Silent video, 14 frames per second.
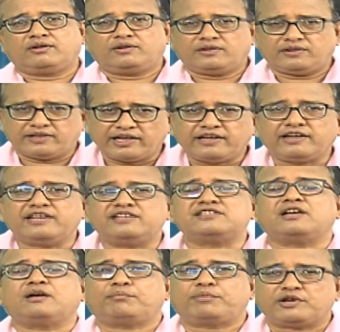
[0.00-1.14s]
there is a
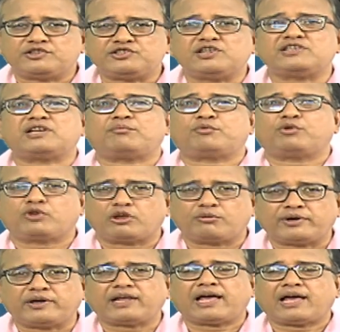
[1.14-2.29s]
purchase and
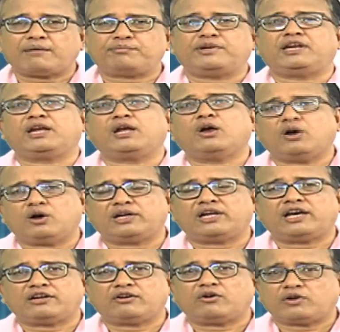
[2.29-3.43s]
procurement happening on
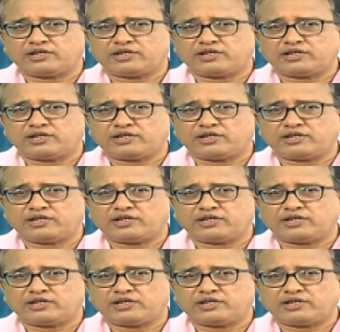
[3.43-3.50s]
and on.